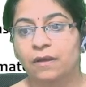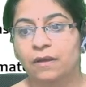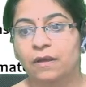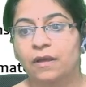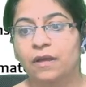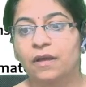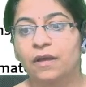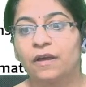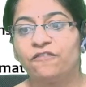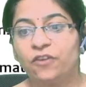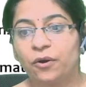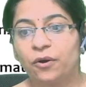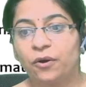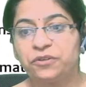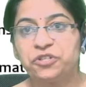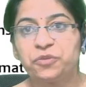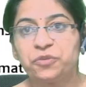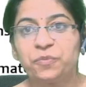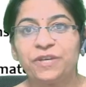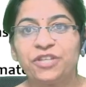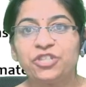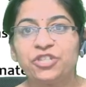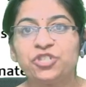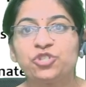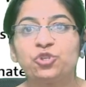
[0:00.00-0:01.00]
Flaunt
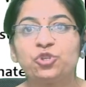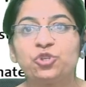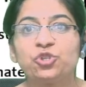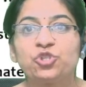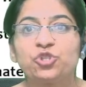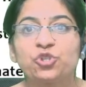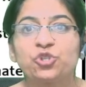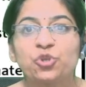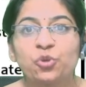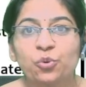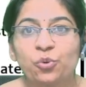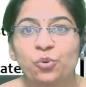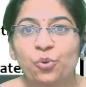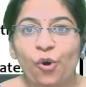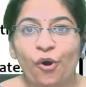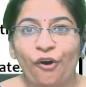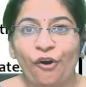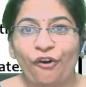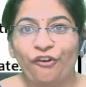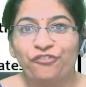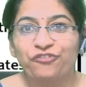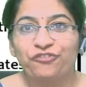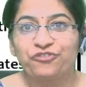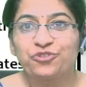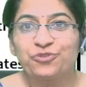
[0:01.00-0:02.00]
means to show
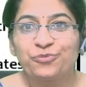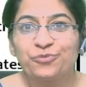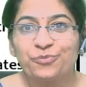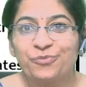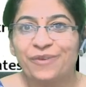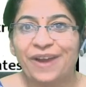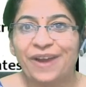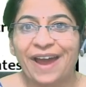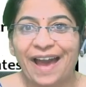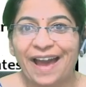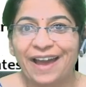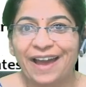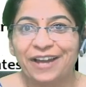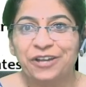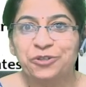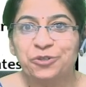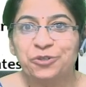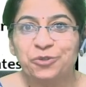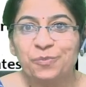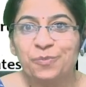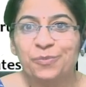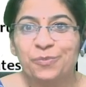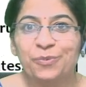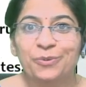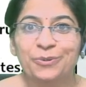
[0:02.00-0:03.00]
off, to brag,
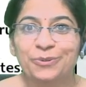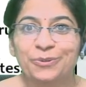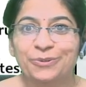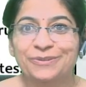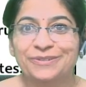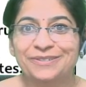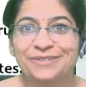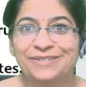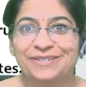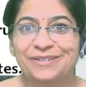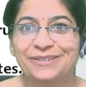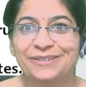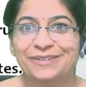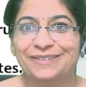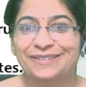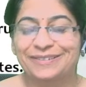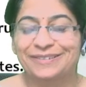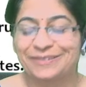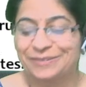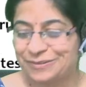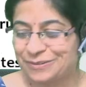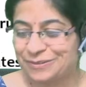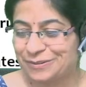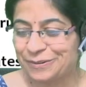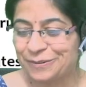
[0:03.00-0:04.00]
to boast.
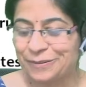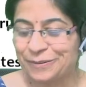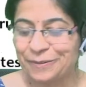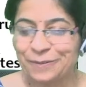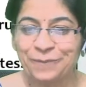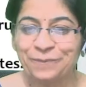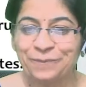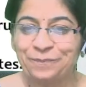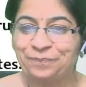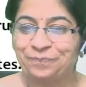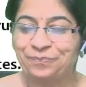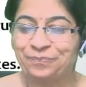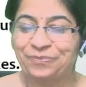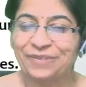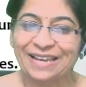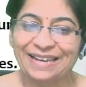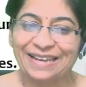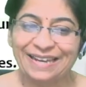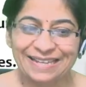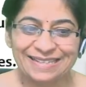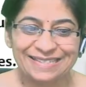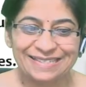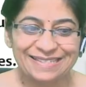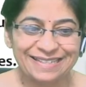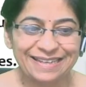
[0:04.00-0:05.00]
So
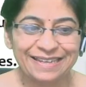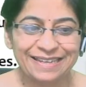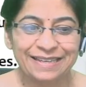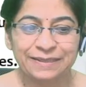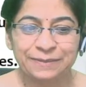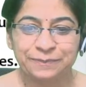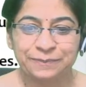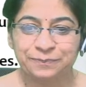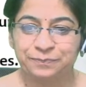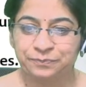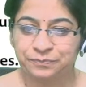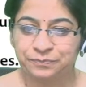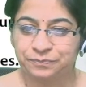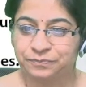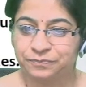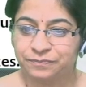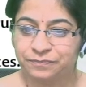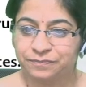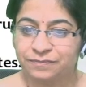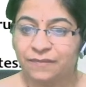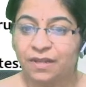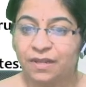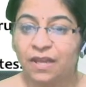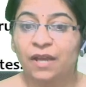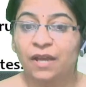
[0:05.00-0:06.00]
let's see.
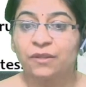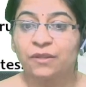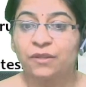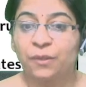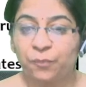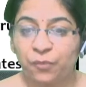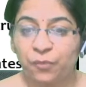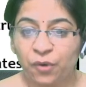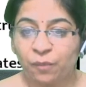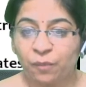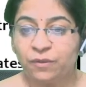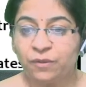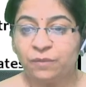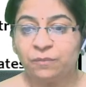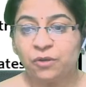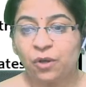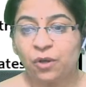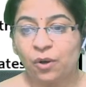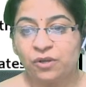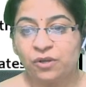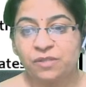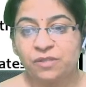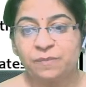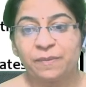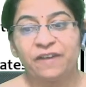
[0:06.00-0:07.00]
The problem
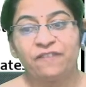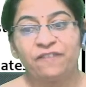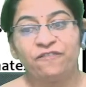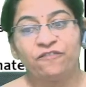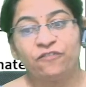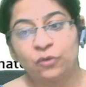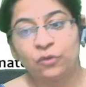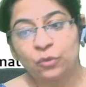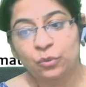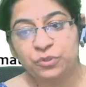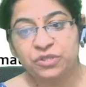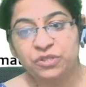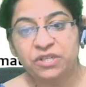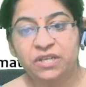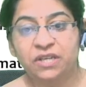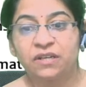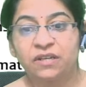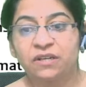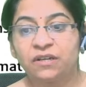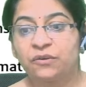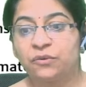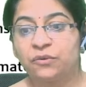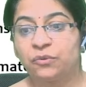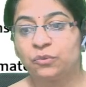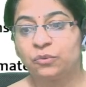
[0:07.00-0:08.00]
caused by floating
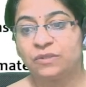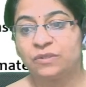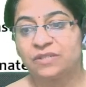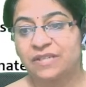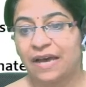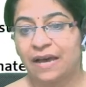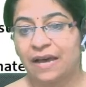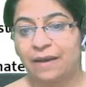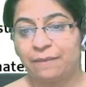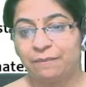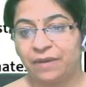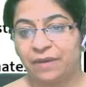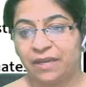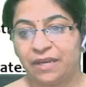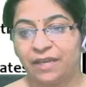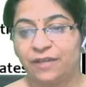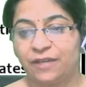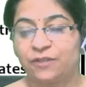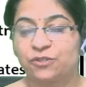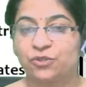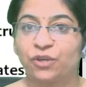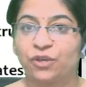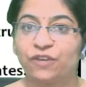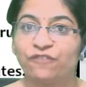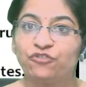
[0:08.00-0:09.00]
rules are many.
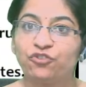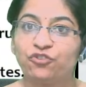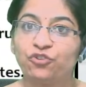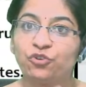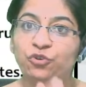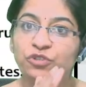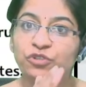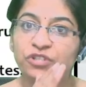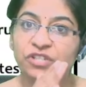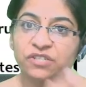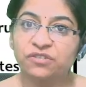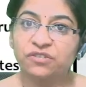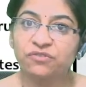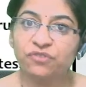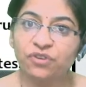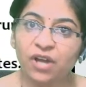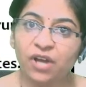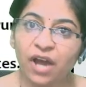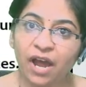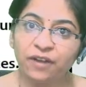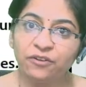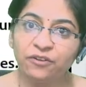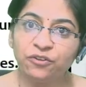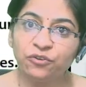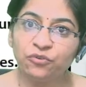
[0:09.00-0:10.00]
So if you
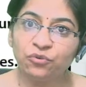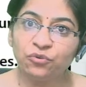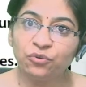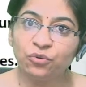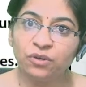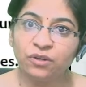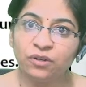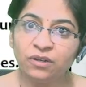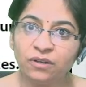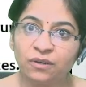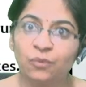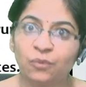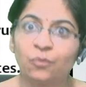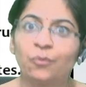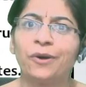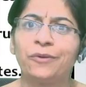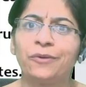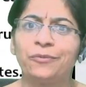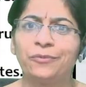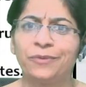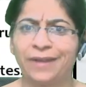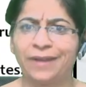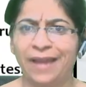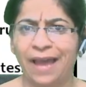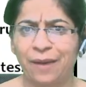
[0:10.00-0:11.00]
disregard the rule, what
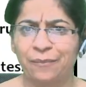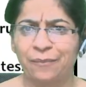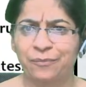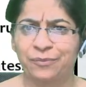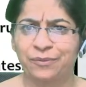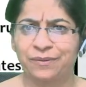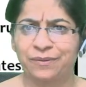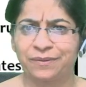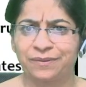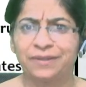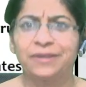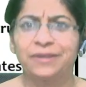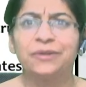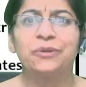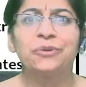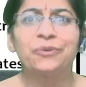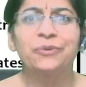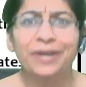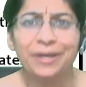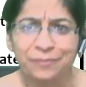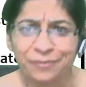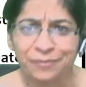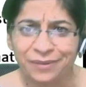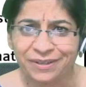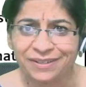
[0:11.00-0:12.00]
will happen? You
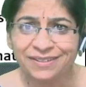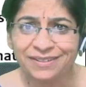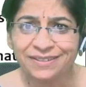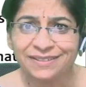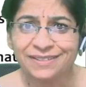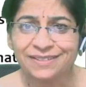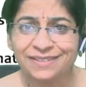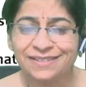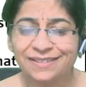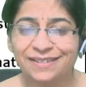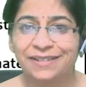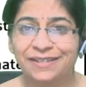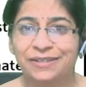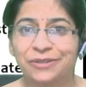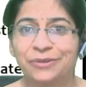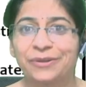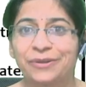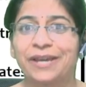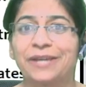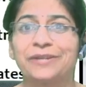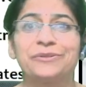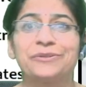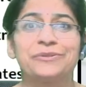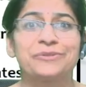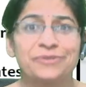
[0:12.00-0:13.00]
get punished, you
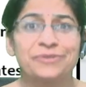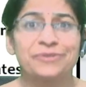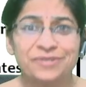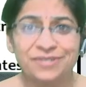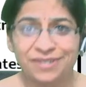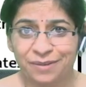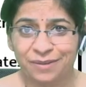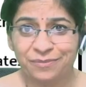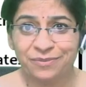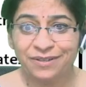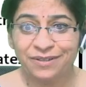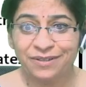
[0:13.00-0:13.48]
get into trouble.